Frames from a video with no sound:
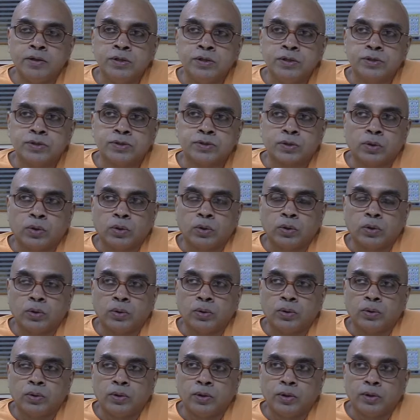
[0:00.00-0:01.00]

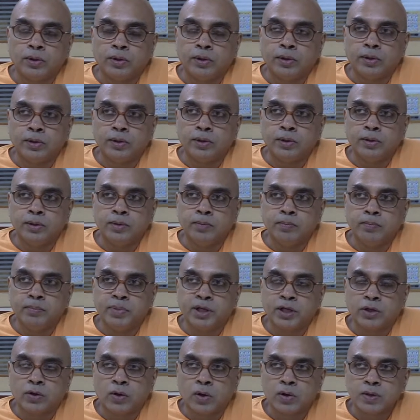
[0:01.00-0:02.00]
So,
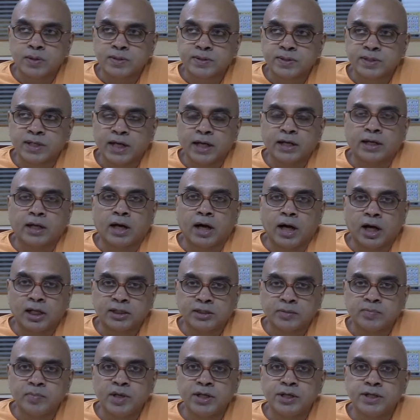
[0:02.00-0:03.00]
because that
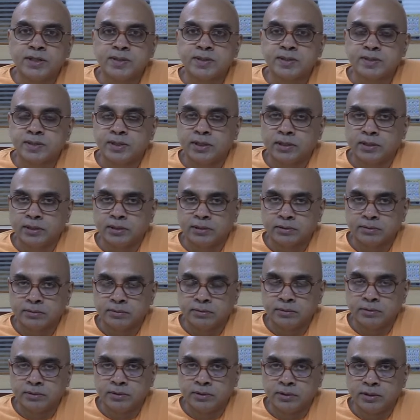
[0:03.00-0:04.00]
Atman is
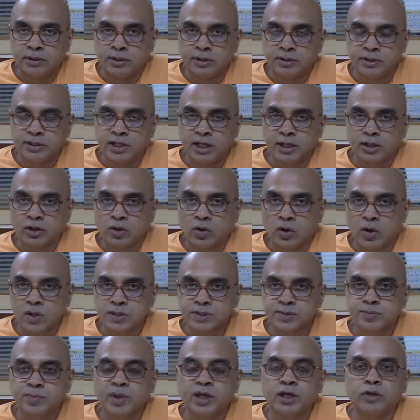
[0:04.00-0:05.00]
that
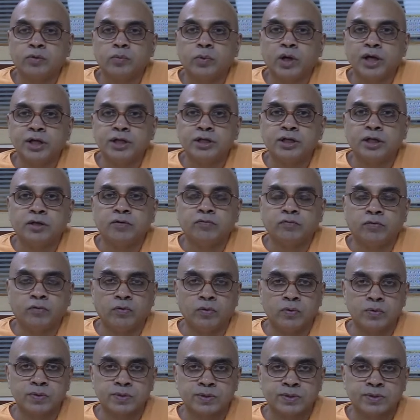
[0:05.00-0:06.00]
cosmic vital
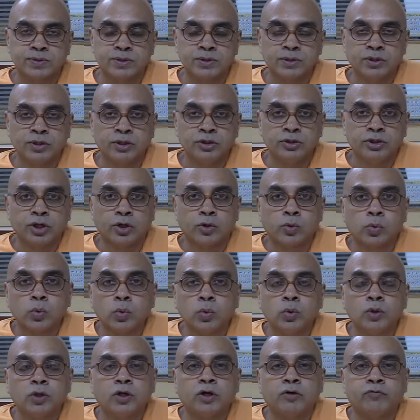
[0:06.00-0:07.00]
force, the
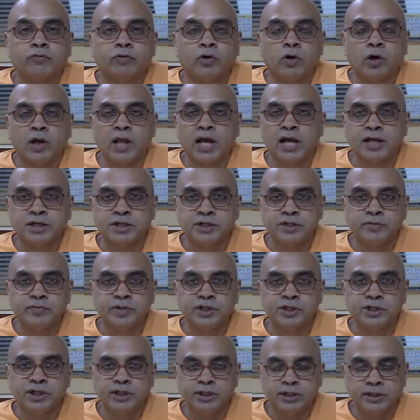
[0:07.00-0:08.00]
root of all
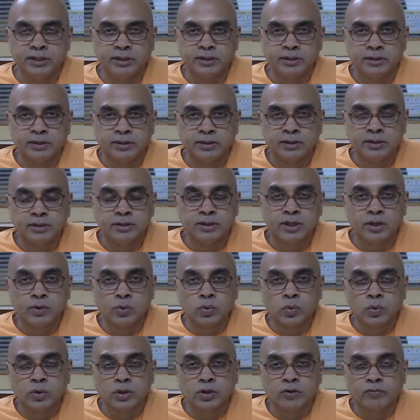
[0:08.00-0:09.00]
activity, the
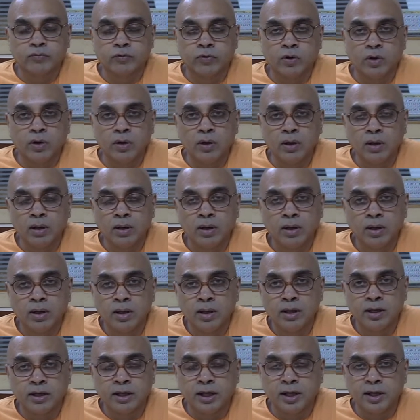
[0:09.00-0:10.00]
root of all
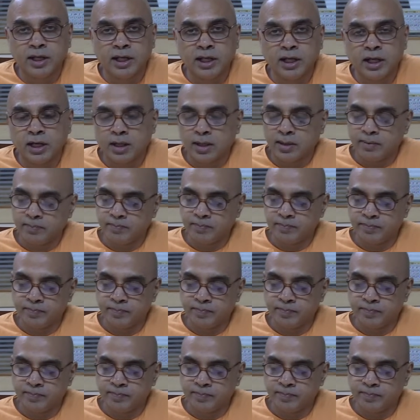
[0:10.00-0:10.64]
Kriya,